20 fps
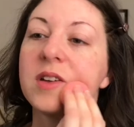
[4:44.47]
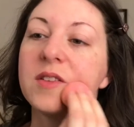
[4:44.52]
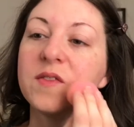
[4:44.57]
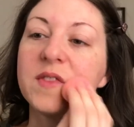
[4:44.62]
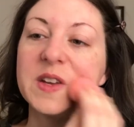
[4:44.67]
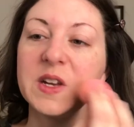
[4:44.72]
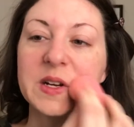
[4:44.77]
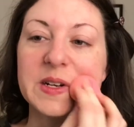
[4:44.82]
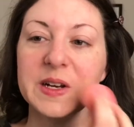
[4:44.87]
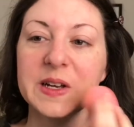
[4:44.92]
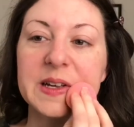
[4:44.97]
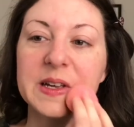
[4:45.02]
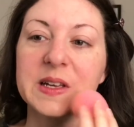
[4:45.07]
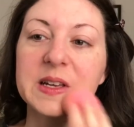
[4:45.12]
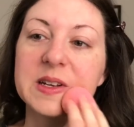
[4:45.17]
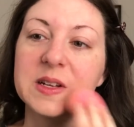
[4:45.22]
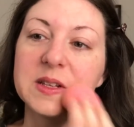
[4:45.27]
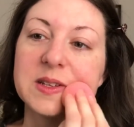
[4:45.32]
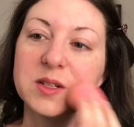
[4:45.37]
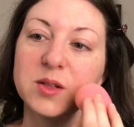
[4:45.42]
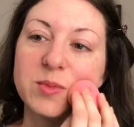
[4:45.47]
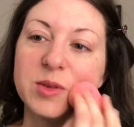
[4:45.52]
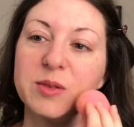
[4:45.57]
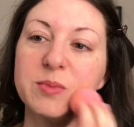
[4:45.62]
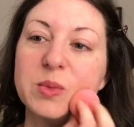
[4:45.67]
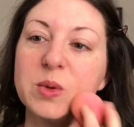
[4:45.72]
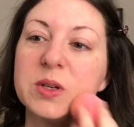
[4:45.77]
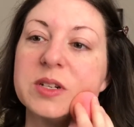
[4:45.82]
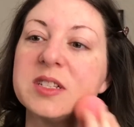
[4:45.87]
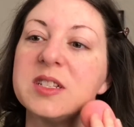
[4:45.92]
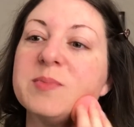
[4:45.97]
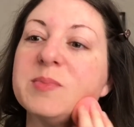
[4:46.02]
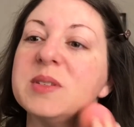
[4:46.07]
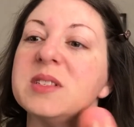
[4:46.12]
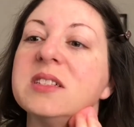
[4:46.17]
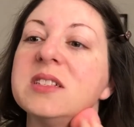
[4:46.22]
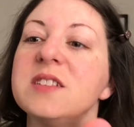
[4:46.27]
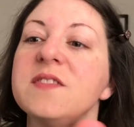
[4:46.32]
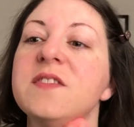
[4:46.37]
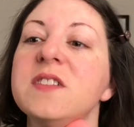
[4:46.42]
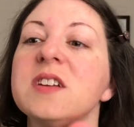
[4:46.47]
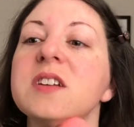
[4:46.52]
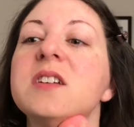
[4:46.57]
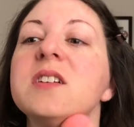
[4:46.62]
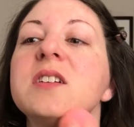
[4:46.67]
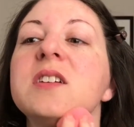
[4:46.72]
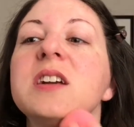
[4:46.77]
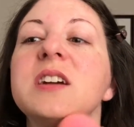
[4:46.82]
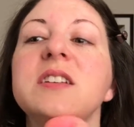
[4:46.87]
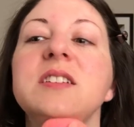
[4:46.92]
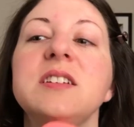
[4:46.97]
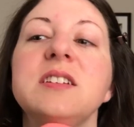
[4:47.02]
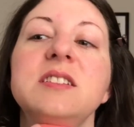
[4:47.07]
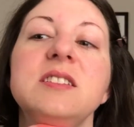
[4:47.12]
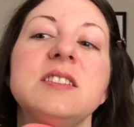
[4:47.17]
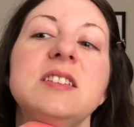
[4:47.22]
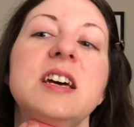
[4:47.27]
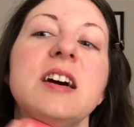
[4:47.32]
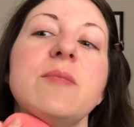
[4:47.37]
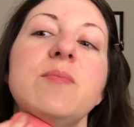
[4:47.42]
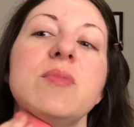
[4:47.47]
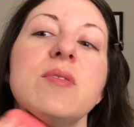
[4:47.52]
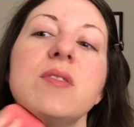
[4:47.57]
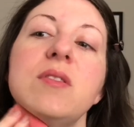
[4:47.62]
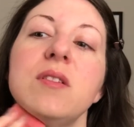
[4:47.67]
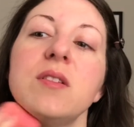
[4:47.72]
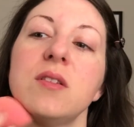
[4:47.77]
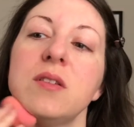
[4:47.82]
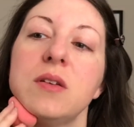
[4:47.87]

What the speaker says: Figured I could get a little bit more specific and in-depth